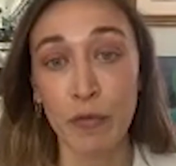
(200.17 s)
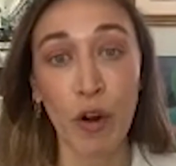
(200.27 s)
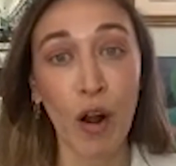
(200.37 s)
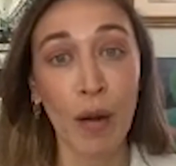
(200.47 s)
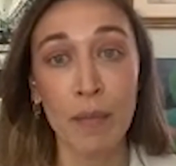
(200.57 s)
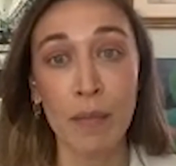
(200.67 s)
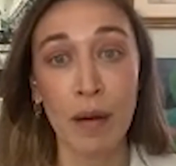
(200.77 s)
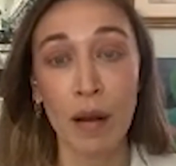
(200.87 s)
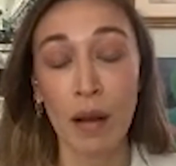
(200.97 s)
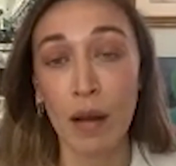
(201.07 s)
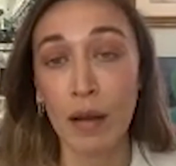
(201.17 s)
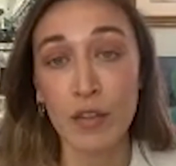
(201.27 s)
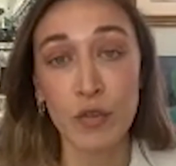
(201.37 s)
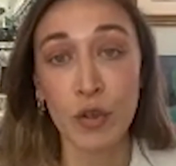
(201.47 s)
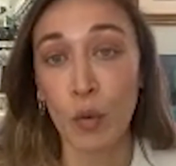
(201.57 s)
from
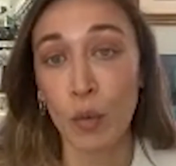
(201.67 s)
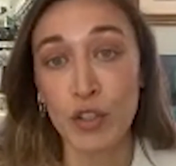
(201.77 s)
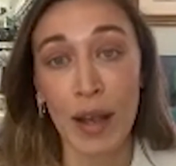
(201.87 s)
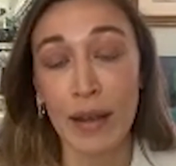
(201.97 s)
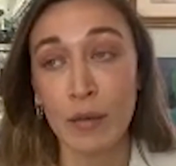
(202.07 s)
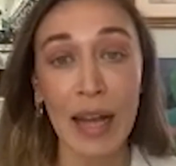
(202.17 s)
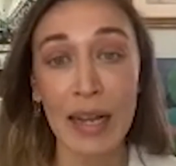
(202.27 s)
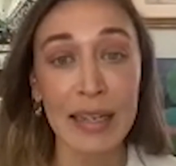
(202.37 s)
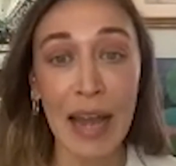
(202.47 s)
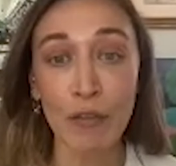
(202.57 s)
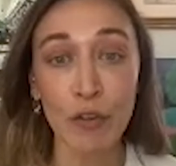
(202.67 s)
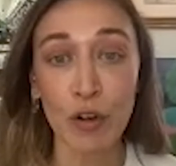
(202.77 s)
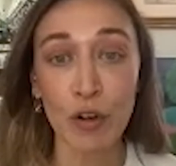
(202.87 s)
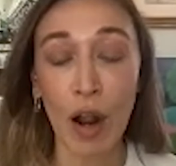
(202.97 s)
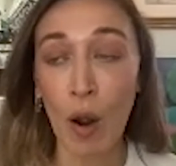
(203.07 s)
Israel, which I had
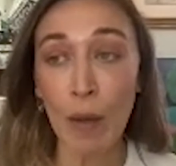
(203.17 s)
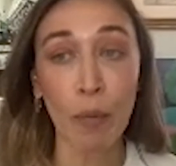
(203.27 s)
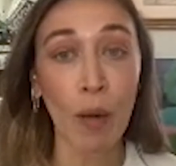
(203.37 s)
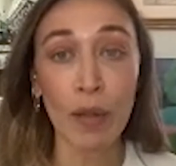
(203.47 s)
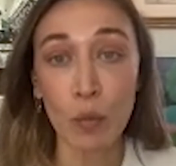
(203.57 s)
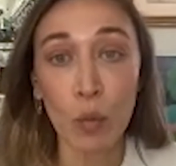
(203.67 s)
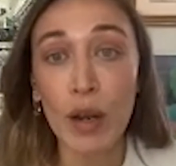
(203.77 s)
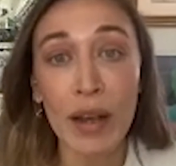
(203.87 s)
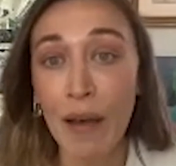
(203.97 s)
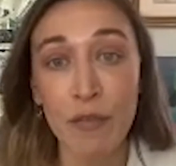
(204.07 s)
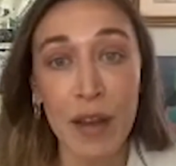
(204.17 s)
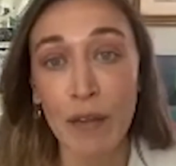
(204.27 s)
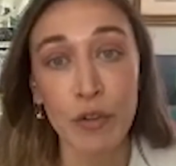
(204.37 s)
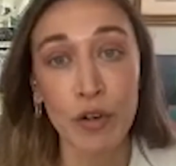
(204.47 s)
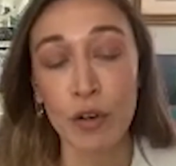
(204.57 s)
never and probably would have
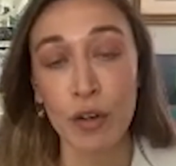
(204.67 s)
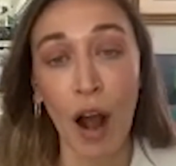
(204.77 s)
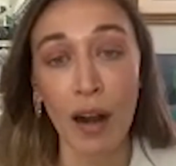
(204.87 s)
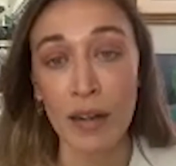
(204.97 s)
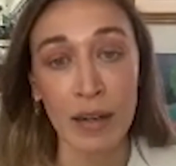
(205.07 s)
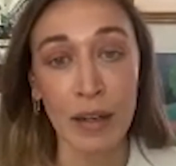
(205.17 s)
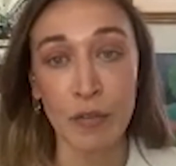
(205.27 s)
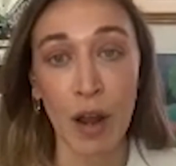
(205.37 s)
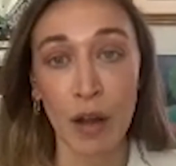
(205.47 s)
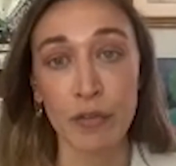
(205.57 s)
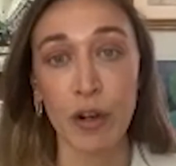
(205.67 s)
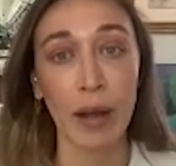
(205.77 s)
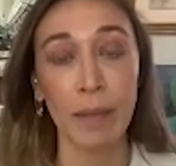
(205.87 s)
never gotten if not for him.